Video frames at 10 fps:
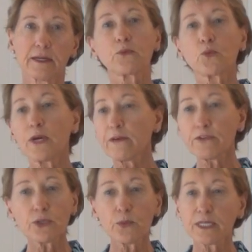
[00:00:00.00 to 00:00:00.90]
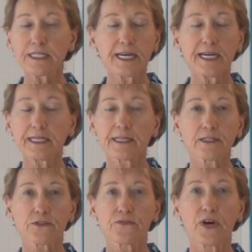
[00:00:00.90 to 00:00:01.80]
Whatever you want to take
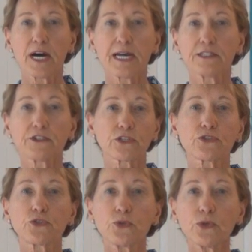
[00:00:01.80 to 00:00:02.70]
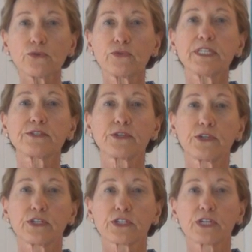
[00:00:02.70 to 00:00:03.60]
is fine. Just do your
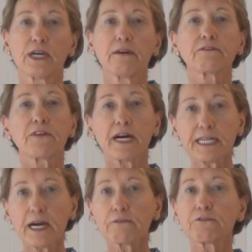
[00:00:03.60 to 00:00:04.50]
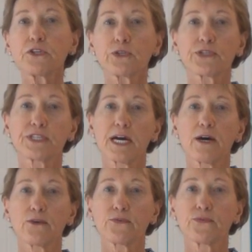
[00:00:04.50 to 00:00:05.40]
research. Find out for
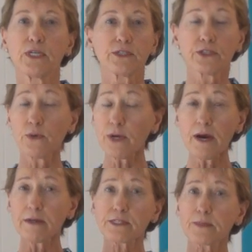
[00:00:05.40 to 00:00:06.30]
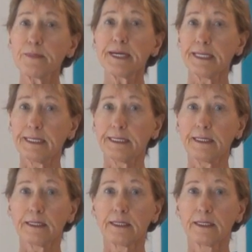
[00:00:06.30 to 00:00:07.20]
yourself. Don't ask me.
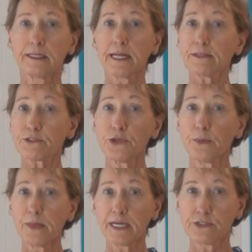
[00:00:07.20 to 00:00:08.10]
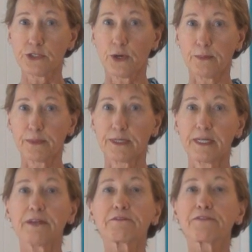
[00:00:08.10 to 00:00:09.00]
That's not my job.
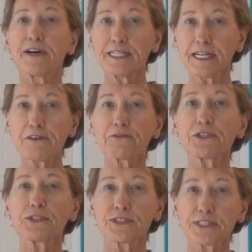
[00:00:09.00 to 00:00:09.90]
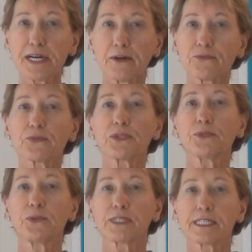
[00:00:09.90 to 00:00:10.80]
Find out for yourself what you
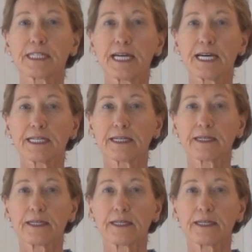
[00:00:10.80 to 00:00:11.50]
want to take.